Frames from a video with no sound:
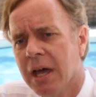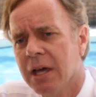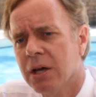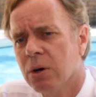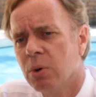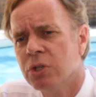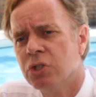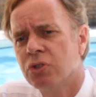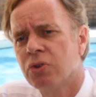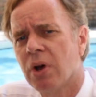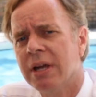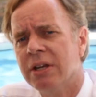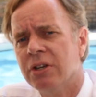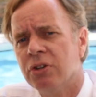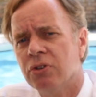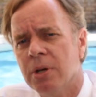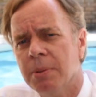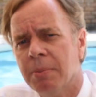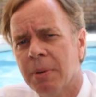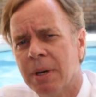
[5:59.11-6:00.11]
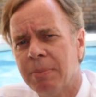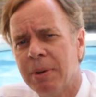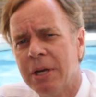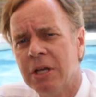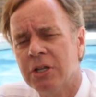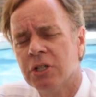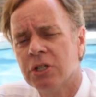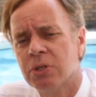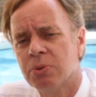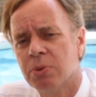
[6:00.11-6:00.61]
always tried to treat my
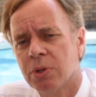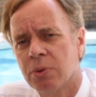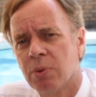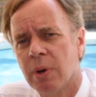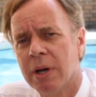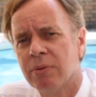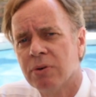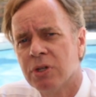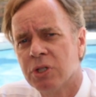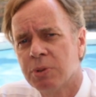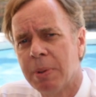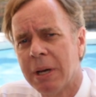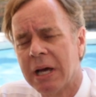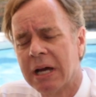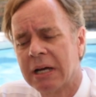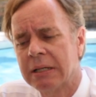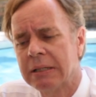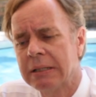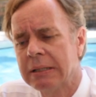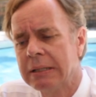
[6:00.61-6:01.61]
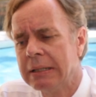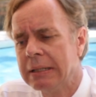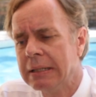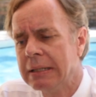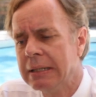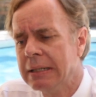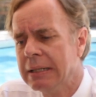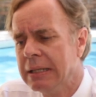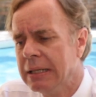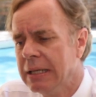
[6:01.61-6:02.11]
patients with great respect.
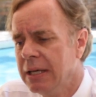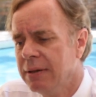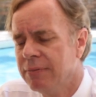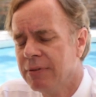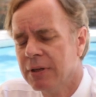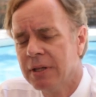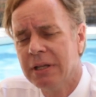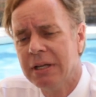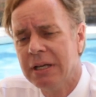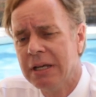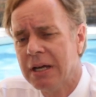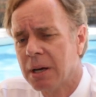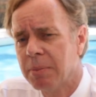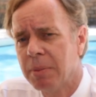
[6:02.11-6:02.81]
Even the